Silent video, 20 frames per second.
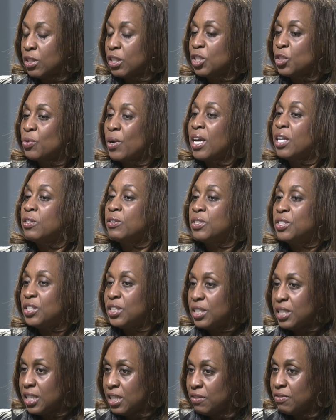to try to
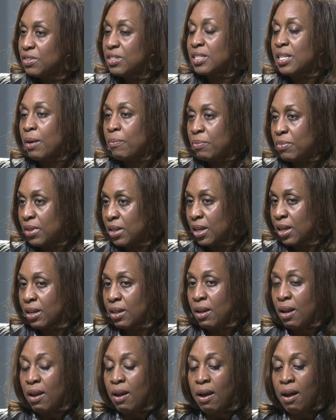achieve something
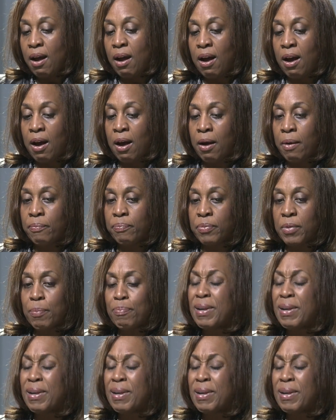um,